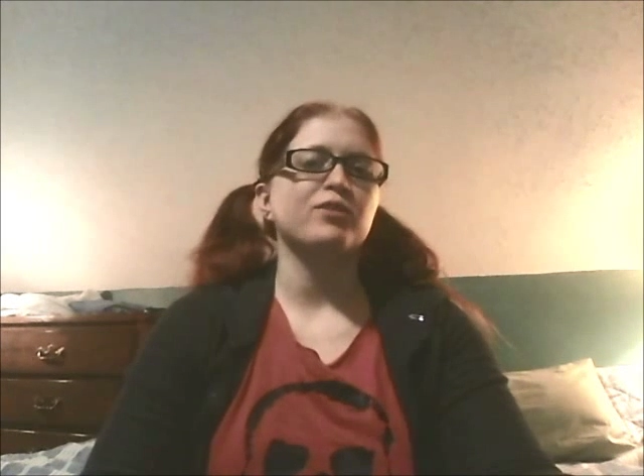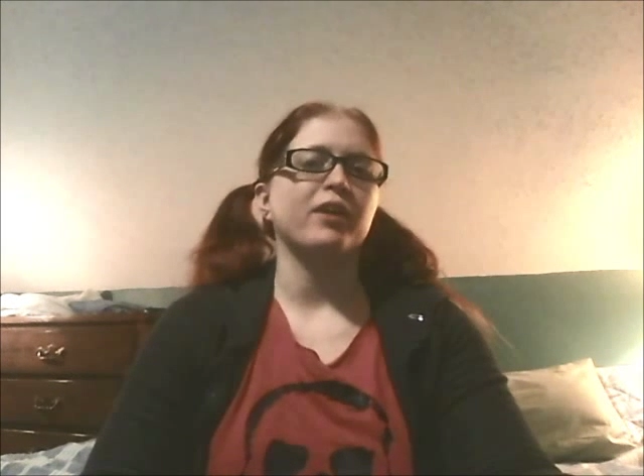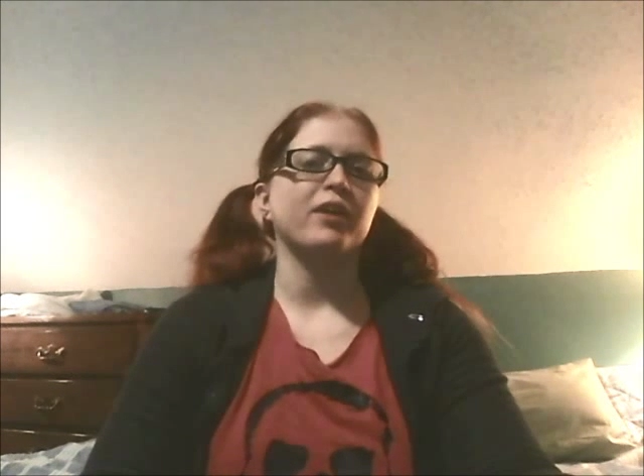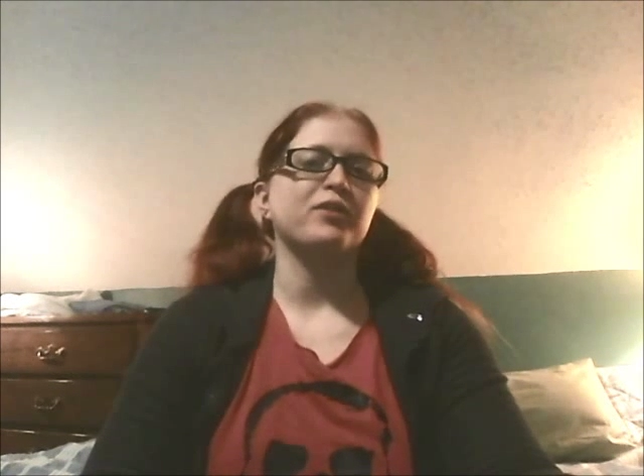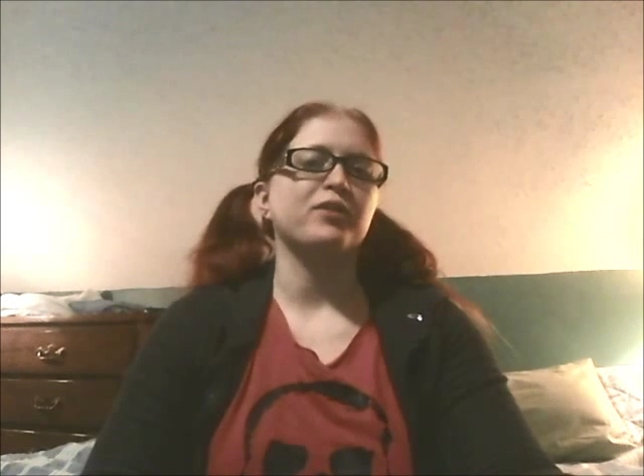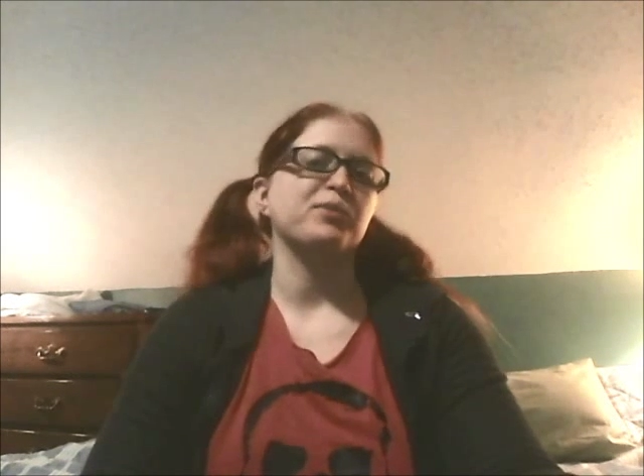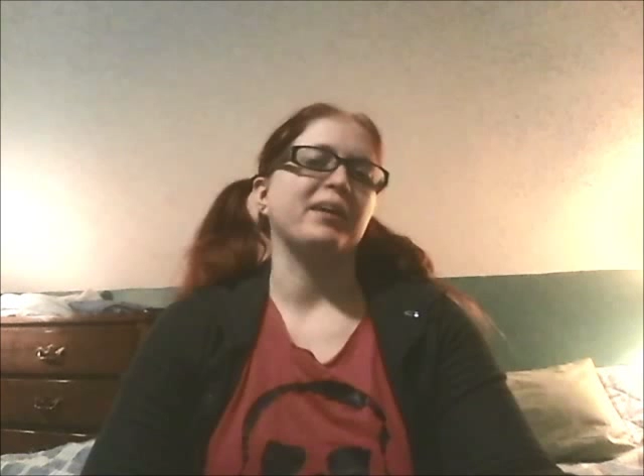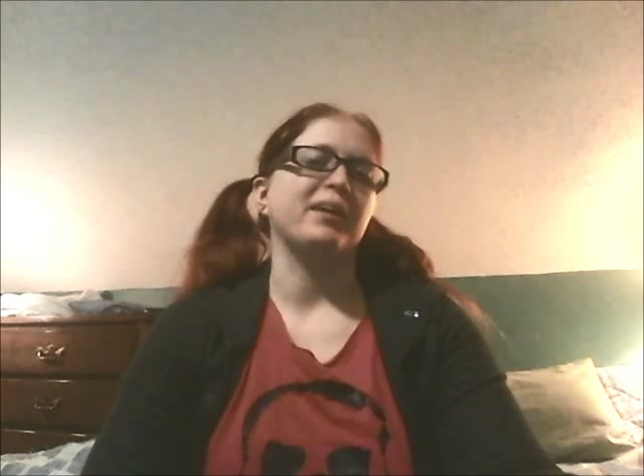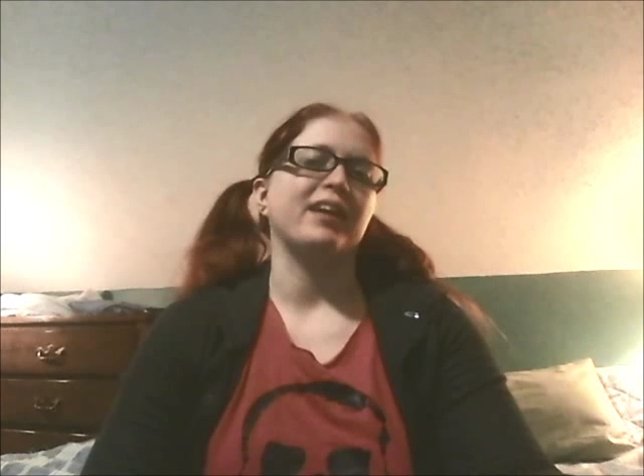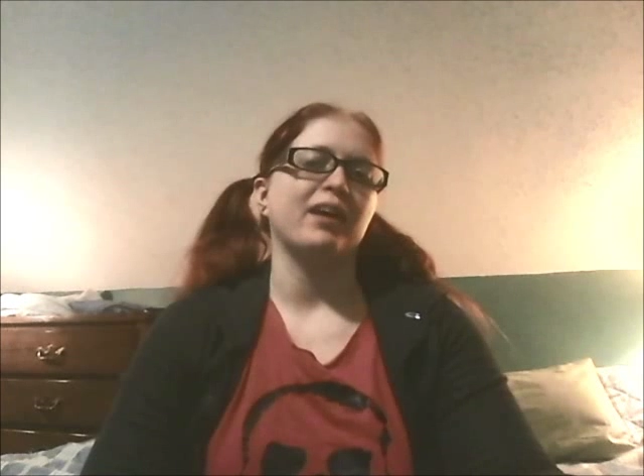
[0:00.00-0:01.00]
to try to
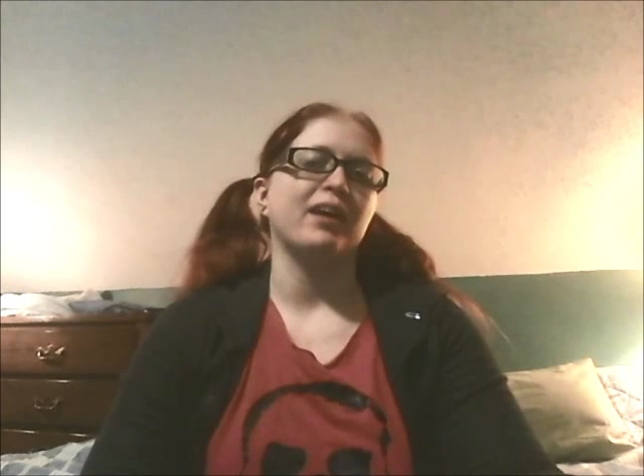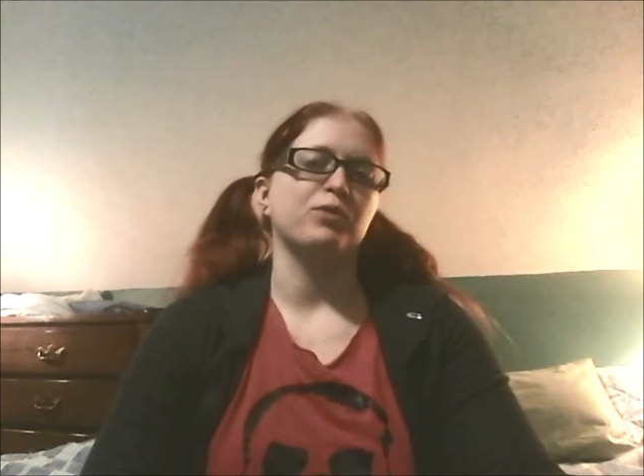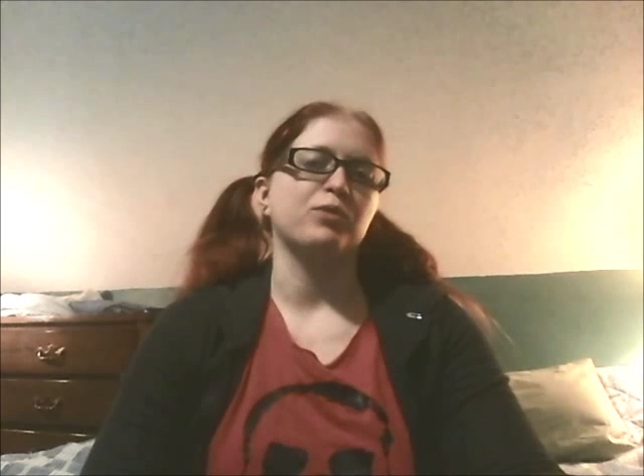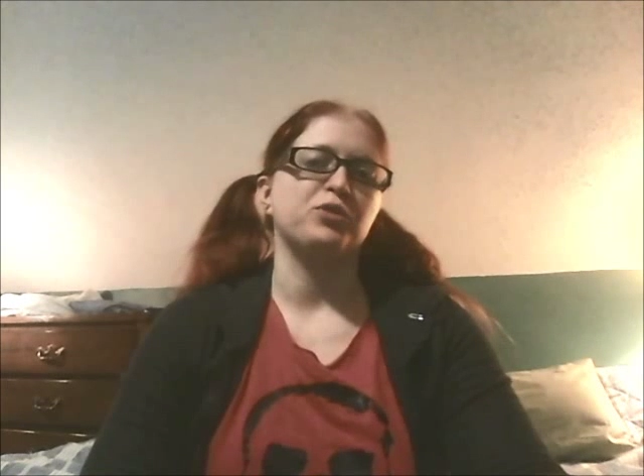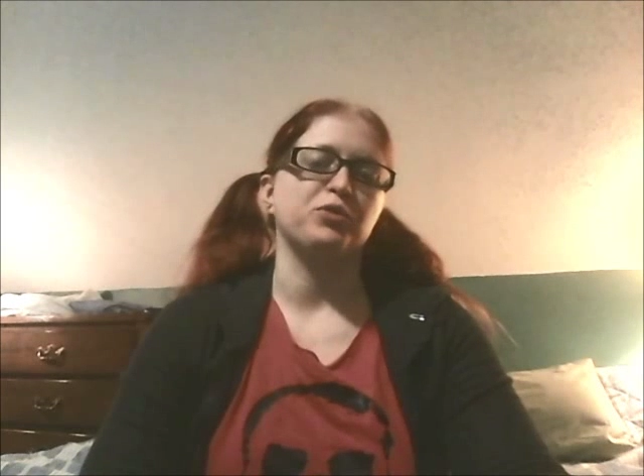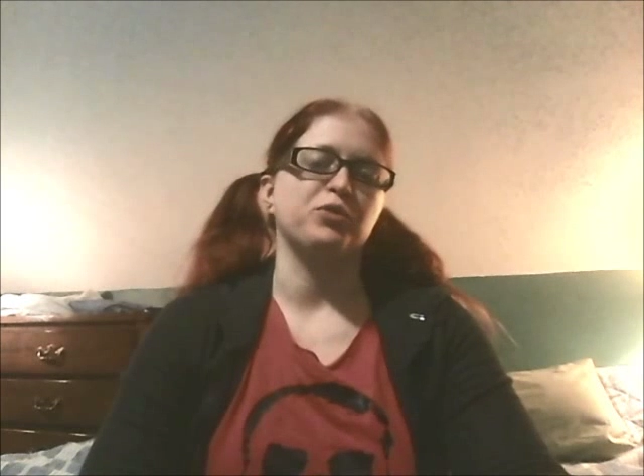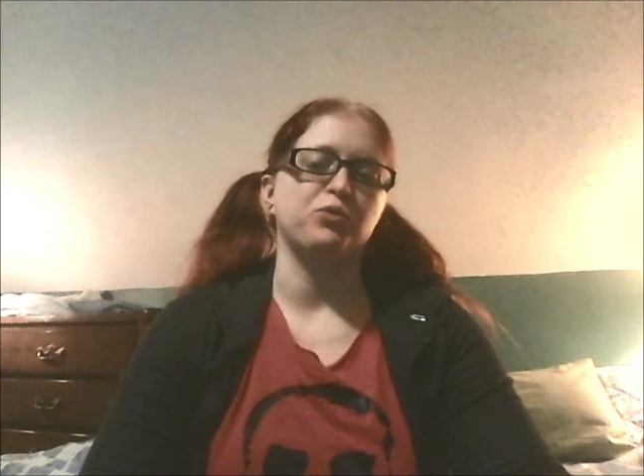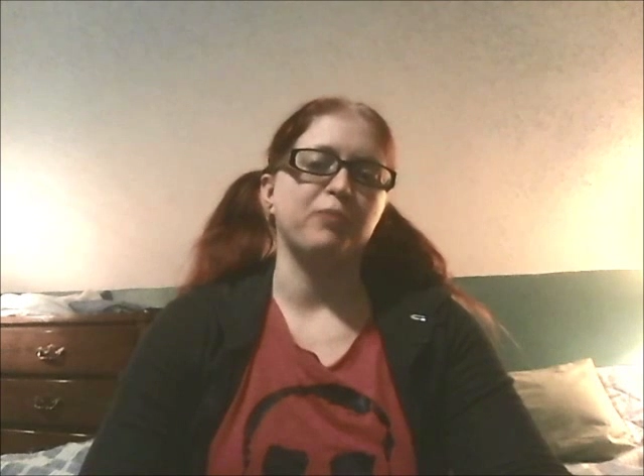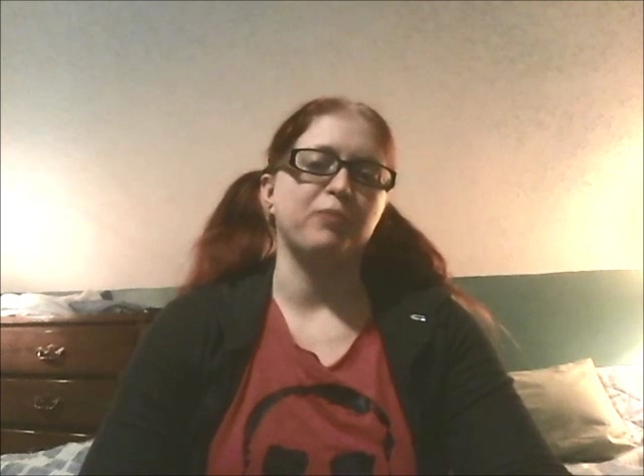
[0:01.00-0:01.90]
explain how to